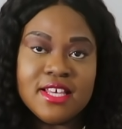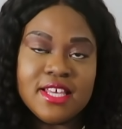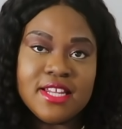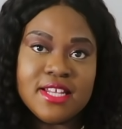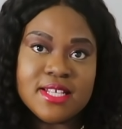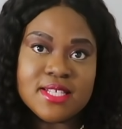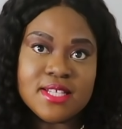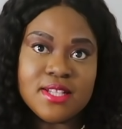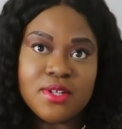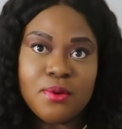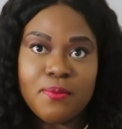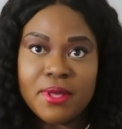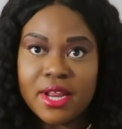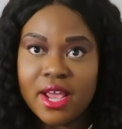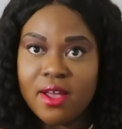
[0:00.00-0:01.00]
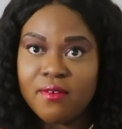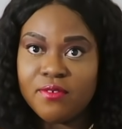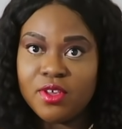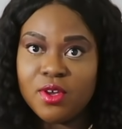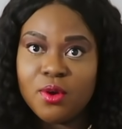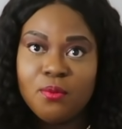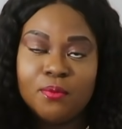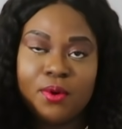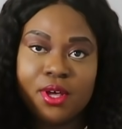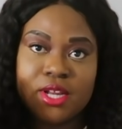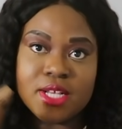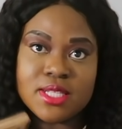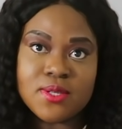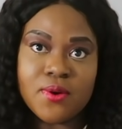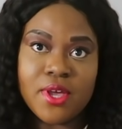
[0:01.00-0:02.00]
It is a little bit heavier, but
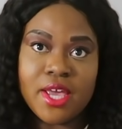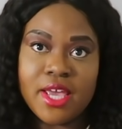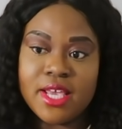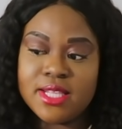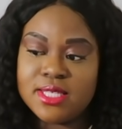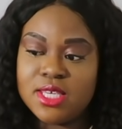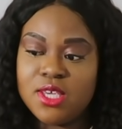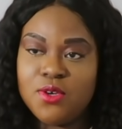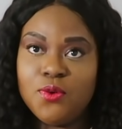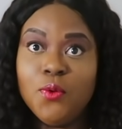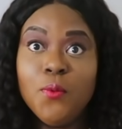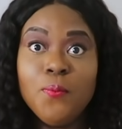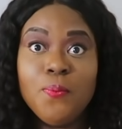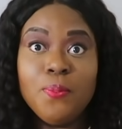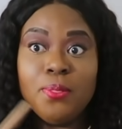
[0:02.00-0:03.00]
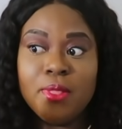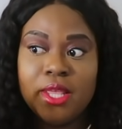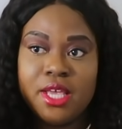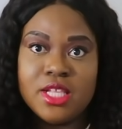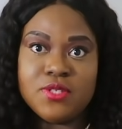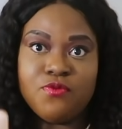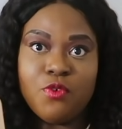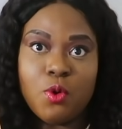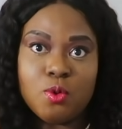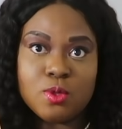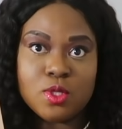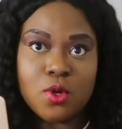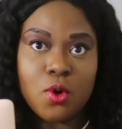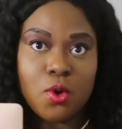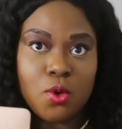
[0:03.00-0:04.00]
it's okay. It's cute. It's
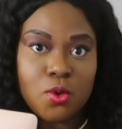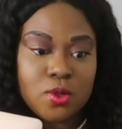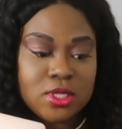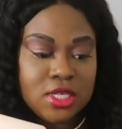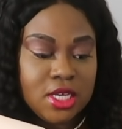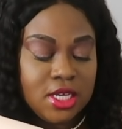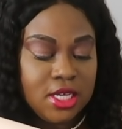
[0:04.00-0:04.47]
rose gold.